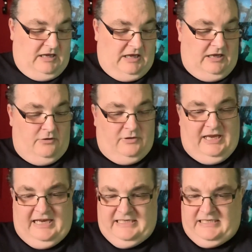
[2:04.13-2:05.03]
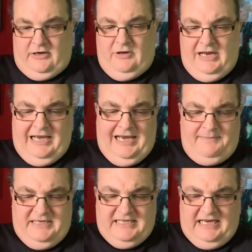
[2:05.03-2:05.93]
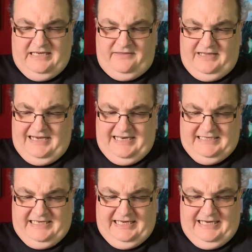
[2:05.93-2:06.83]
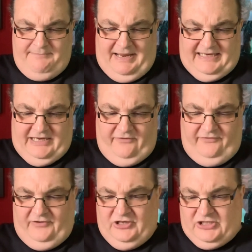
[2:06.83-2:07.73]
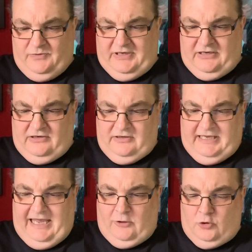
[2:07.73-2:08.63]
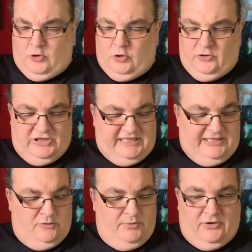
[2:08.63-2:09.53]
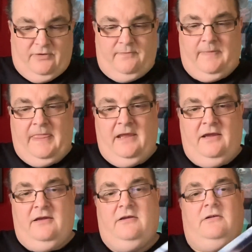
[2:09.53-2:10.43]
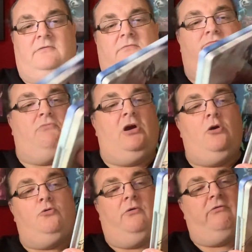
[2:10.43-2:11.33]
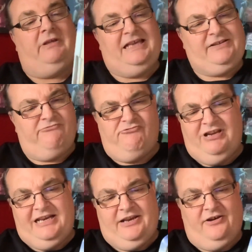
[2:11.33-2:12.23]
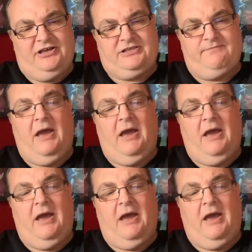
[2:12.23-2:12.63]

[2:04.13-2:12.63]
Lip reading: Okay, so let me take the lenticular magnet off first so we can get a good look at the steelbook. Oh, that's really nice.